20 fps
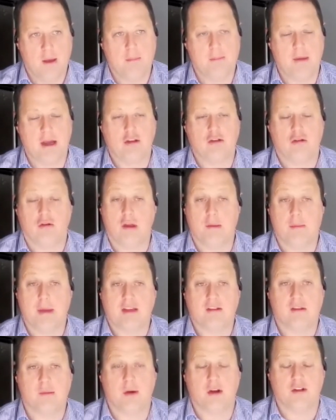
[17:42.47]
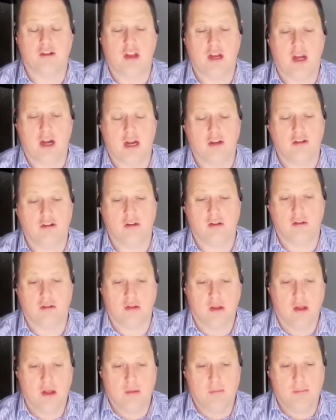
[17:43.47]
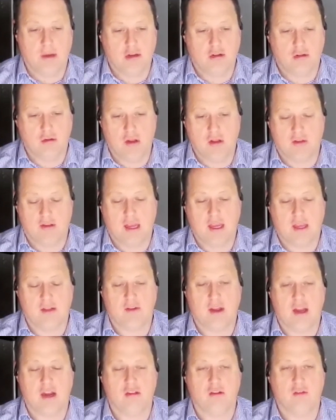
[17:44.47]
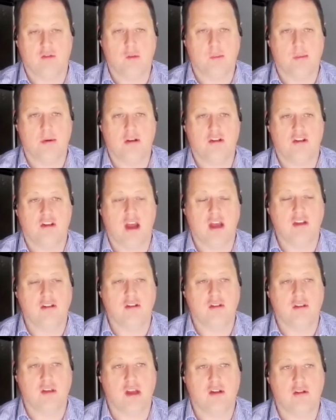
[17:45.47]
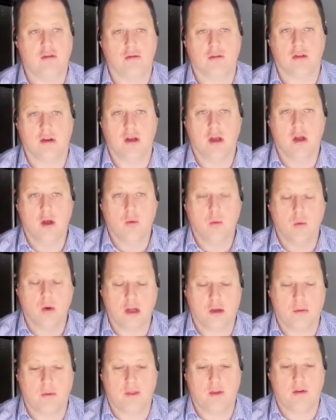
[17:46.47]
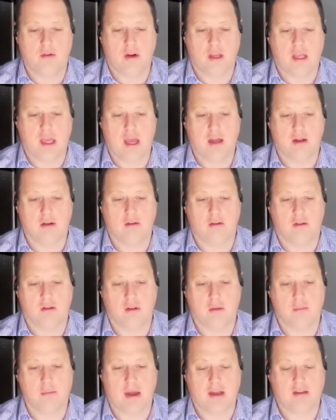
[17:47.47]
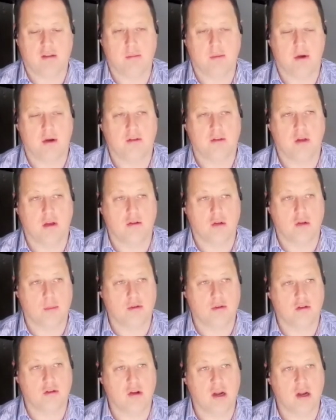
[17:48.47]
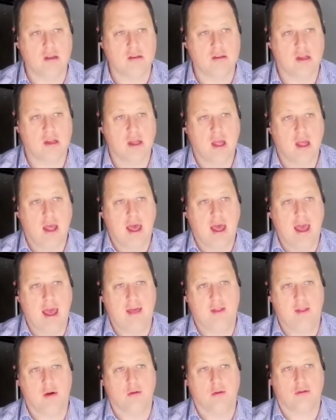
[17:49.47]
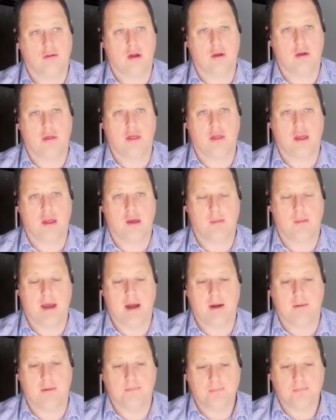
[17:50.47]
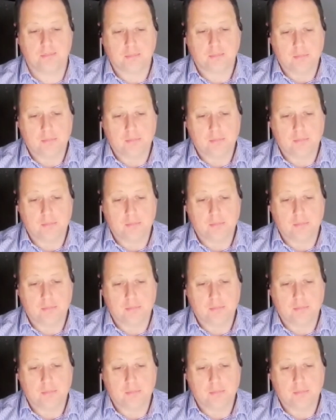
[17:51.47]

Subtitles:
Make sure you maximise your deductions. Make sure you take advantage of depreciation schedules and work with your accountant to maximise those opportunities. And then also think about